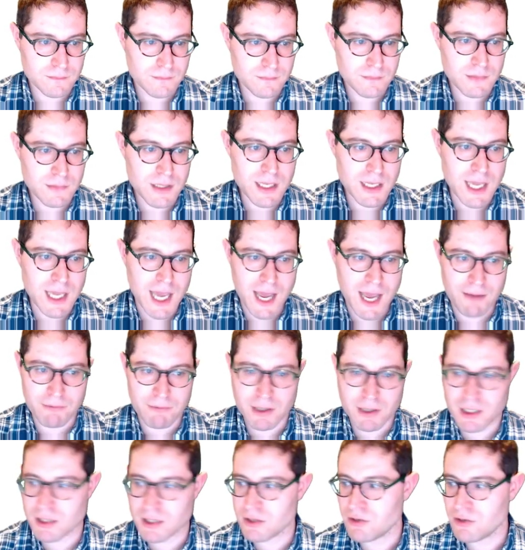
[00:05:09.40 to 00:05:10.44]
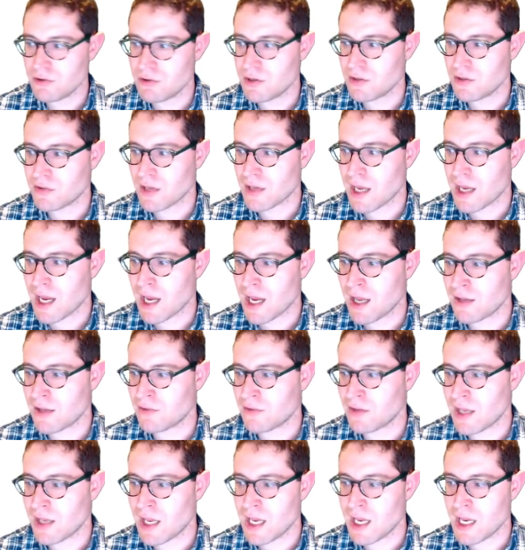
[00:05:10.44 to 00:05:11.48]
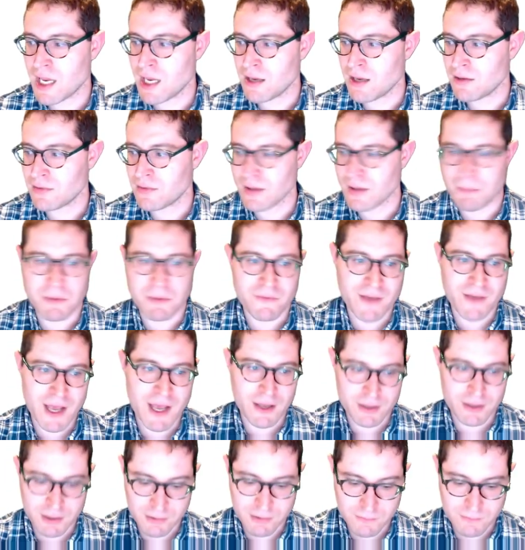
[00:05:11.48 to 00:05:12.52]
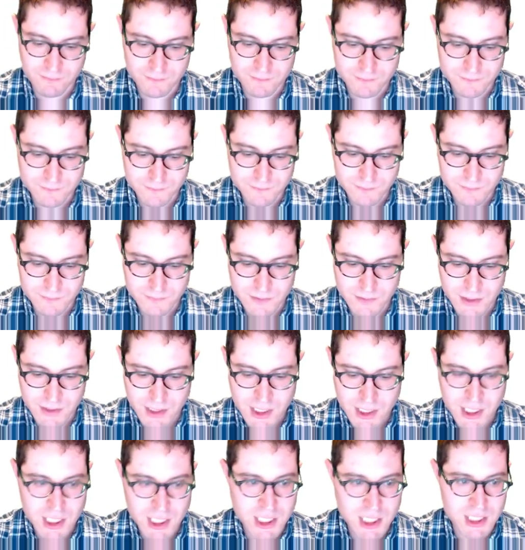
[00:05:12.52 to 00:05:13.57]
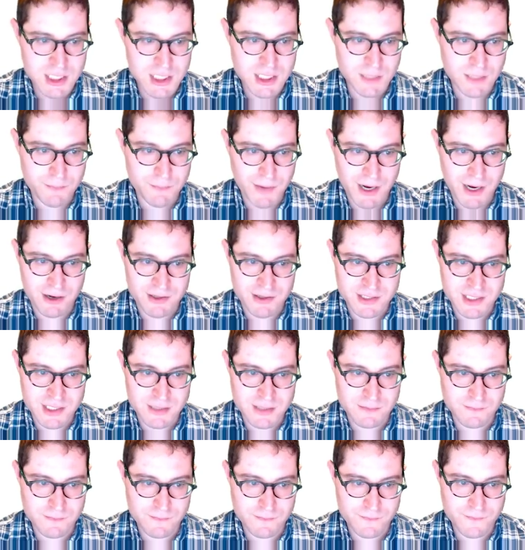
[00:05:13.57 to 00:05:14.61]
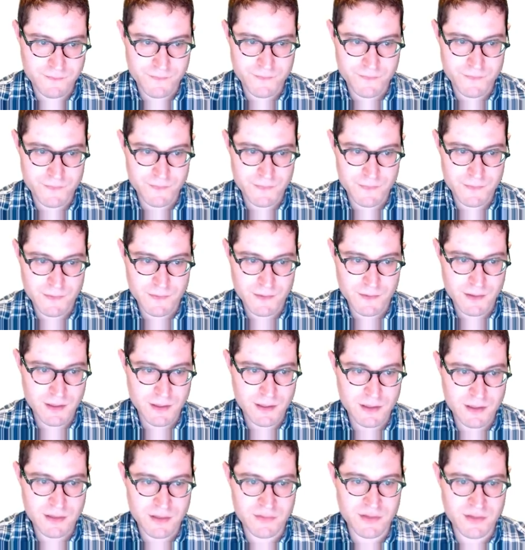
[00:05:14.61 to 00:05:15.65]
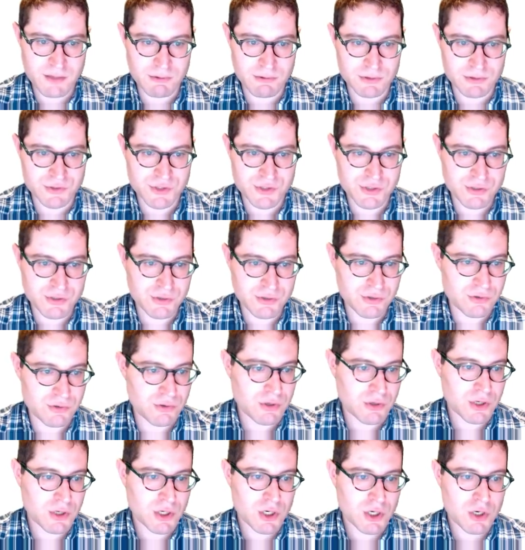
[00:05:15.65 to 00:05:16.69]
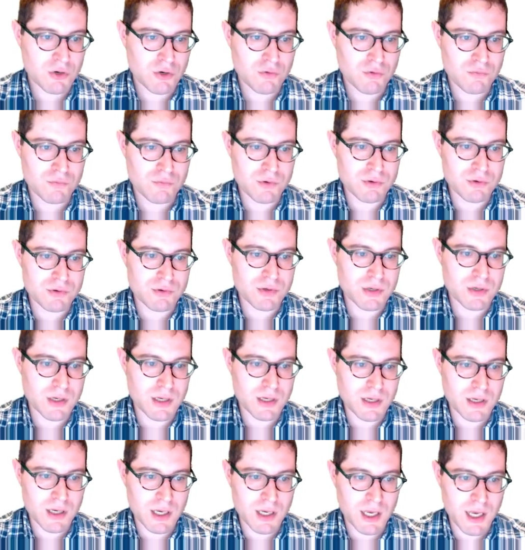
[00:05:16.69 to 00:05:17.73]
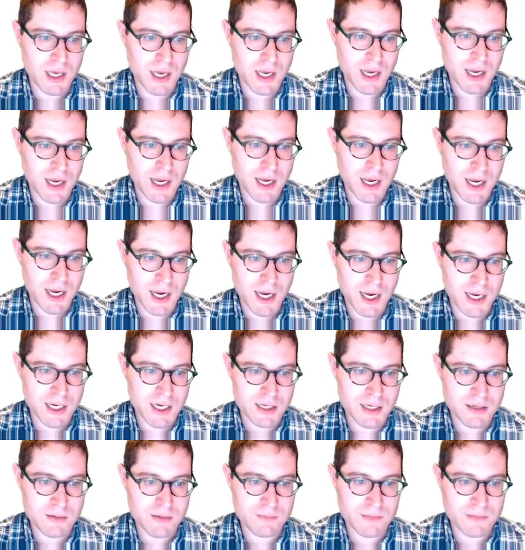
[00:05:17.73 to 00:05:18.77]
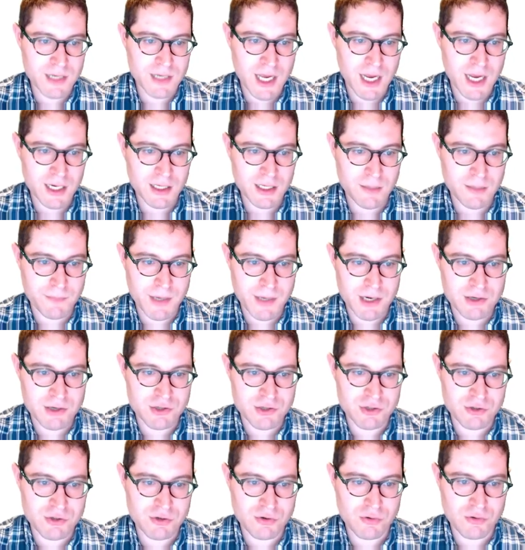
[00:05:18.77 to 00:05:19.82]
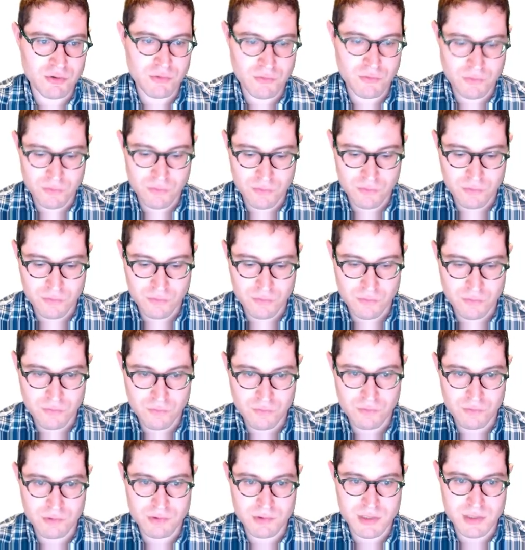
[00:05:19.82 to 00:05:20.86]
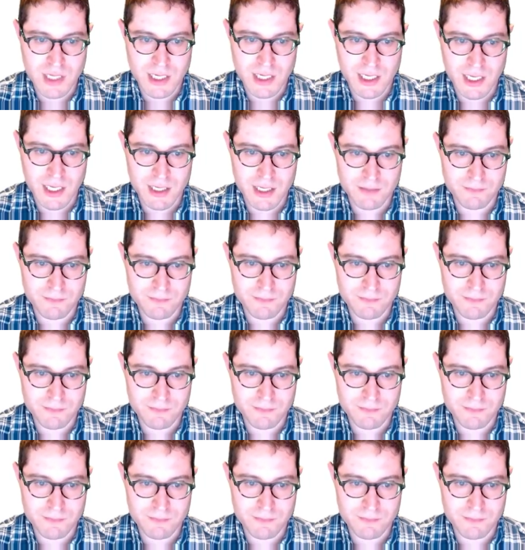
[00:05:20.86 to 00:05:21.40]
Yeah, we're going to do this as a separate value. Int comparison is equal to root item dot compare to root dot item.